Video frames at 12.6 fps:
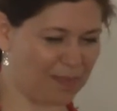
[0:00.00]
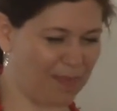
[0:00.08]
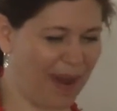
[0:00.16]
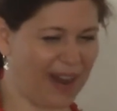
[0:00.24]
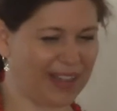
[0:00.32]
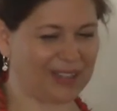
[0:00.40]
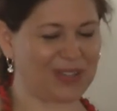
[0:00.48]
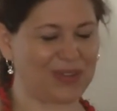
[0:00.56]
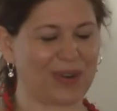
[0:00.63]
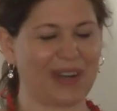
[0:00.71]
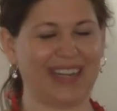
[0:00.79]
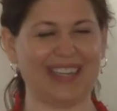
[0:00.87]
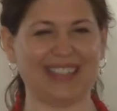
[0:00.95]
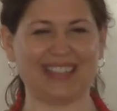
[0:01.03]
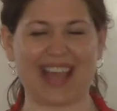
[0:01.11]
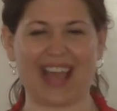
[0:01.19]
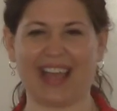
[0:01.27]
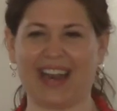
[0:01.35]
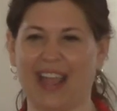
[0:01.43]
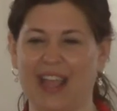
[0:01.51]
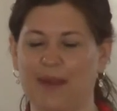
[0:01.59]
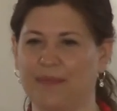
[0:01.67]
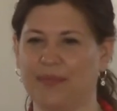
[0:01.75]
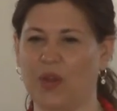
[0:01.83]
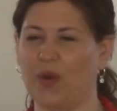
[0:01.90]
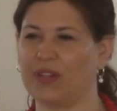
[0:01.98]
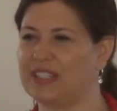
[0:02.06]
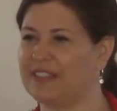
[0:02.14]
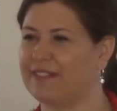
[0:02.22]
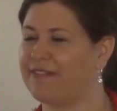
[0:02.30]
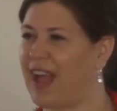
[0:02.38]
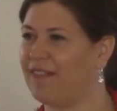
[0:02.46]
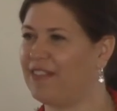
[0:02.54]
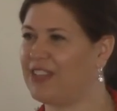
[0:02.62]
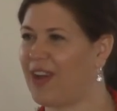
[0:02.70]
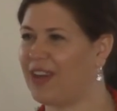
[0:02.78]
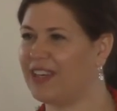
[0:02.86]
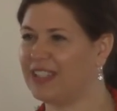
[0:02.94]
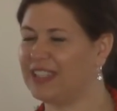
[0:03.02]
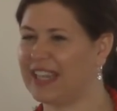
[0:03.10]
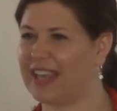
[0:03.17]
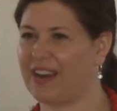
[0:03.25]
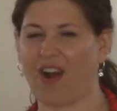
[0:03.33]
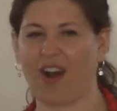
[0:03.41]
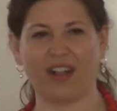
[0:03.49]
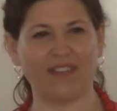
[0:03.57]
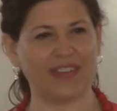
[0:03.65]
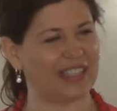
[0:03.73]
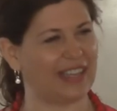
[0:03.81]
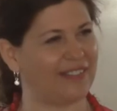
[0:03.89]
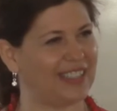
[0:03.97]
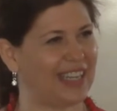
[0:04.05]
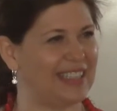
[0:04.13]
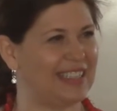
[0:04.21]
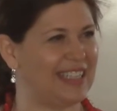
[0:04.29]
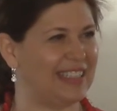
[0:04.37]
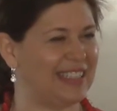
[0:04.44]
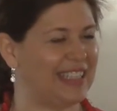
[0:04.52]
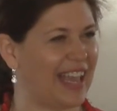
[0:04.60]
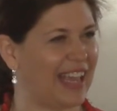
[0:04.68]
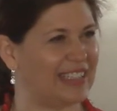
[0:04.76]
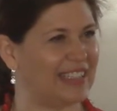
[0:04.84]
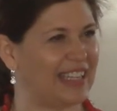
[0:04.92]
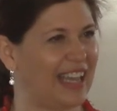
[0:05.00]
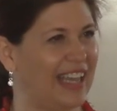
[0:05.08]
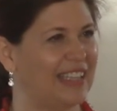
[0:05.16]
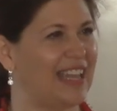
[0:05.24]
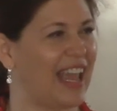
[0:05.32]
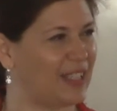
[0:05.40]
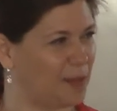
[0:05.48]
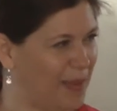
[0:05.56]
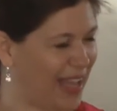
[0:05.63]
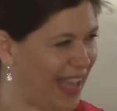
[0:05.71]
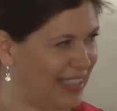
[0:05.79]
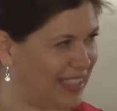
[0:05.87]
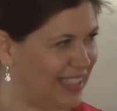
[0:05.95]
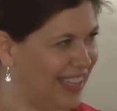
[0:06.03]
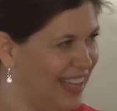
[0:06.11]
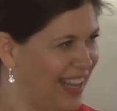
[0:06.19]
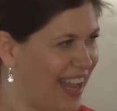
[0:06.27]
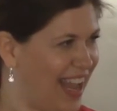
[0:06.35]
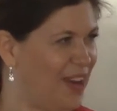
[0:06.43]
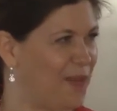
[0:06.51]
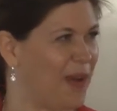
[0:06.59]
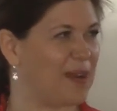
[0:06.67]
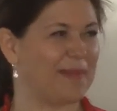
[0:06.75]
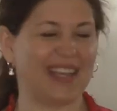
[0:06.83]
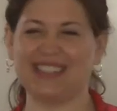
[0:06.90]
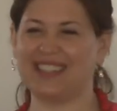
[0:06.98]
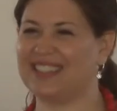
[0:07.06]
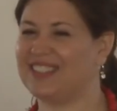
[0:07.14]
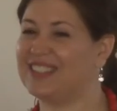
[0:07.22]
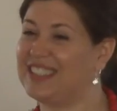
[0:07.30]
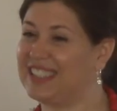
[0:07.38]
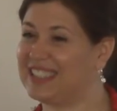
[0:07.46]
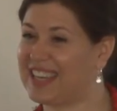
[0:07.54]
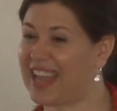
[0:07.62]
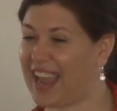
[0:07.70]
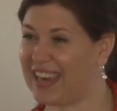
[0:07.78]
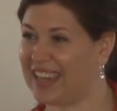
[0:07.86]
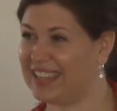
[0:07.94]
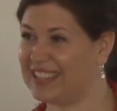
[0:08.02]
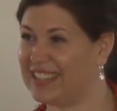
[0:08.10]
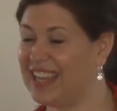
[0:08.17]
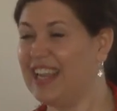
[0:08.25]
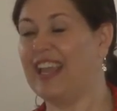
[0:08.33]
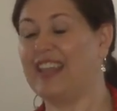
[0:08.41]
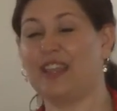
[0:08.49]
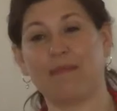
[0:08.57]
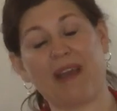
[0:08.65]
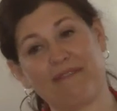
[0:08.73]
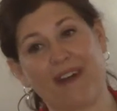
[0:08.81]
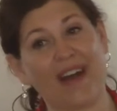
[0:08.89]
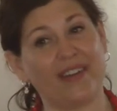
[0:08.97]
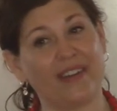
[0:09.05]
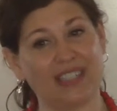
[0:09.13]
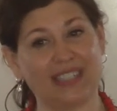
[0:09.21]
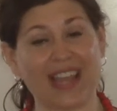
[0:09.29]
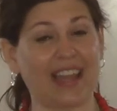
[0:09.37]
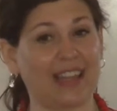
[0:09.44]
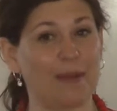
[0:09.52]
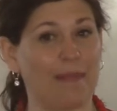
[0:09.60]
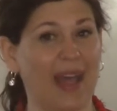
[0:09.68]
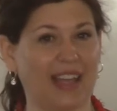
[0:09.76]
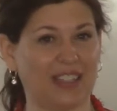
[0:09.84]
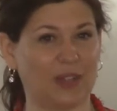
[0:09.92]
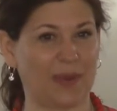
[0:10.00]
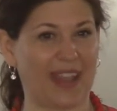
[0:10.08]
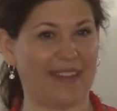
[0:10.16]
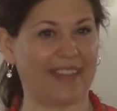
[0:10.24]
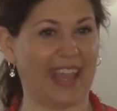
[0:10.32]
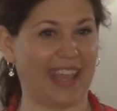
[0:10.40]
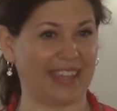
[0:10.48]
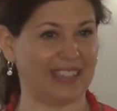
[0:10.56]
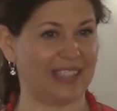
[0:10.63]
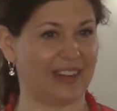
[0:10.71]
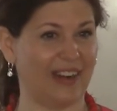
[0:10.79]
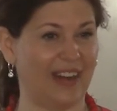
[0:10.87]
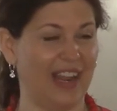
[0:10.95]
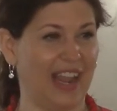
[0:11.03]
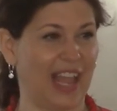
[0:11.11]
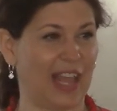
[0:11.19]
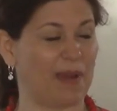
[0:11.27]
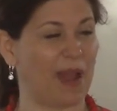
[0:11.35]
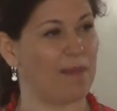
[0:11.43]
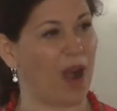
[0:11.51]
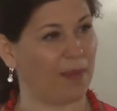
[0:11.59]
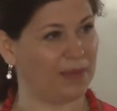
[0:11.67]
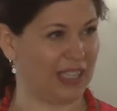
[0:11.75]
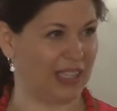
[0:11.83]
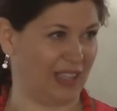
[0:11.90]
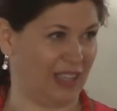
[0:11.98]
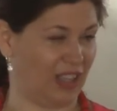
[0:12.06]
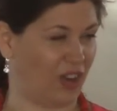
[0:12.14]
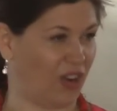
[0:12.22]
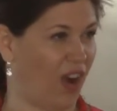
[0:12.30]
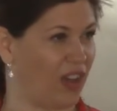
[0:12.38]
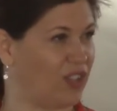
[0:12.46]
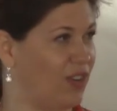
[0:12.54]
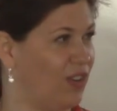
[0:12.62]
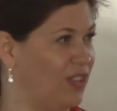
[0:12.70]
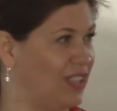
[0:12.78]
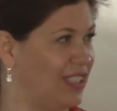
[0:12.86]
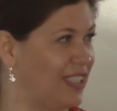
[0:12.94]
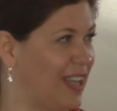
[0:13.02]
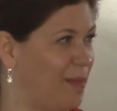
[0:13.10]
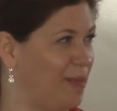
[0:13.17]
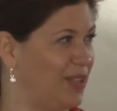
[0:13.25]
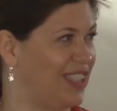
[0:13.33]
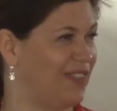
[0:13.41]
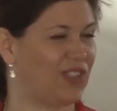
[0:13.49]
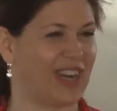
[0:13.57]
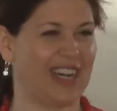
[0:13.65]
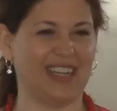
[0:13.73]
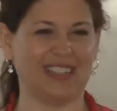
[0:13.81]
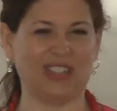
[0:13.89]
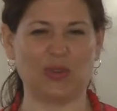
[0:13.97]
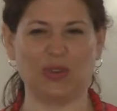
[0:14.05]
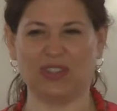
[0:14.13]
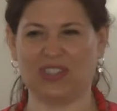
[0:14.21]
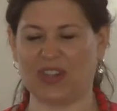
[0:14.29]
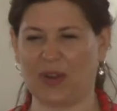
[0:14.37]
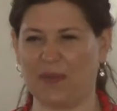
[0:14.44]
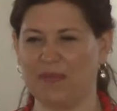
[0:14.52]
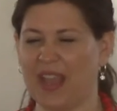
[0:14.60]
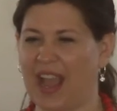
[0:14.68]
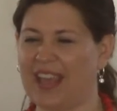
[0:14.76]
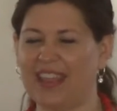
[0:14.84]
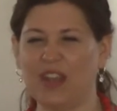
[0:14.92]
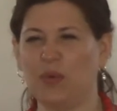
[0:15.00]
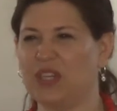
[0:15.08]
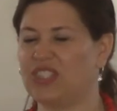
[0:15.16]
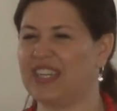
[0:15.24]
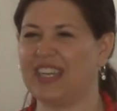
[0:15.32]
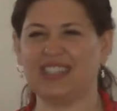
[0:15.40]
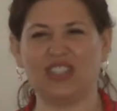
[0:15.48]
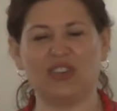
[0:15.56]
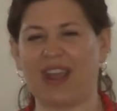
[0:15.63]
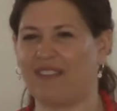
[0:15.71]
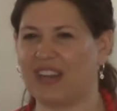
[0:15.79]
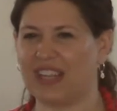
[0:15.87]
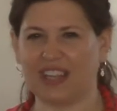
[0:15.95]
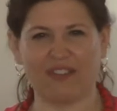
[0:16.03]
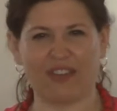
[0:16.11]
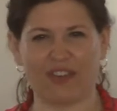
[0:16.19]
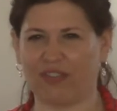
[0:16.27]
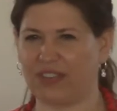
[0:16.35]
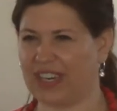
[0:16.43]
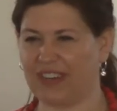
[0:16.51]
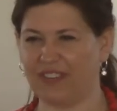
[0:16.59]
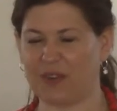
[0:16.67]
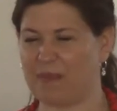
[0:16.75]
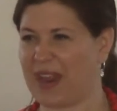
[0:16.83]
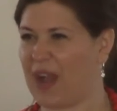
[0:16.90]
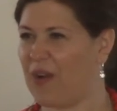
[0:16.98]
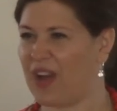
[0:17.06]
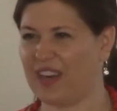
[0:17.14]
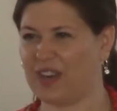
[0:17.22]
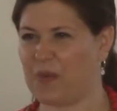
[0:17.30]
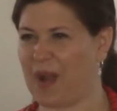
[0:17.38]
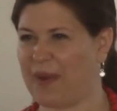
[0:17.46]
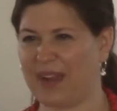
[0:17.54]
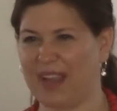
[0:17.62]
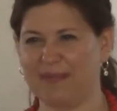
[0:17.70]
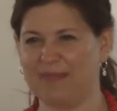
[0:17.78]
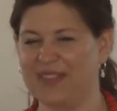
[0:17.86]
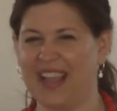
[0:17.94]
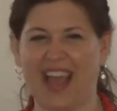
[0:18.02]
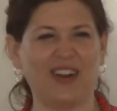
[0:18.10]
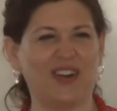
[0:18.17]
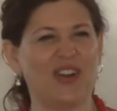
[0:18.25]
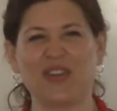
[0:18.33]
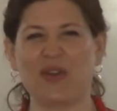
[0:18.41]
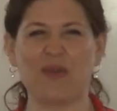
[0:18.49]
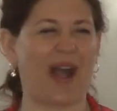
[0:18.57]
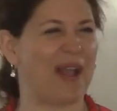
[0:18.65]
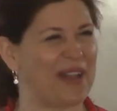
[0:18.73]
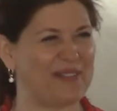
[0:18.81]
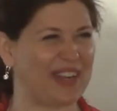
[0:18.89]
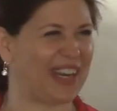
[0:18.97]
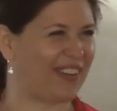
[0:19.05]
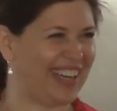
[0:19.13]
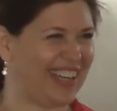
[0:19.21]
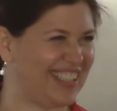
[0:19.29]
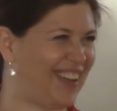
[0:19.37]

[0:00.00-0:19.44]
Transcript: part of the story is that I am the oldest of five daughters, and all of us have done DTS and SBS. And one of my sisters did Titus. And then my father sadly passed away of cancer, and my mom did the Crossroads Discipleship Training School. So I think we should get to do everything for free from now on in YWAM. I don't know that YWAM agrees,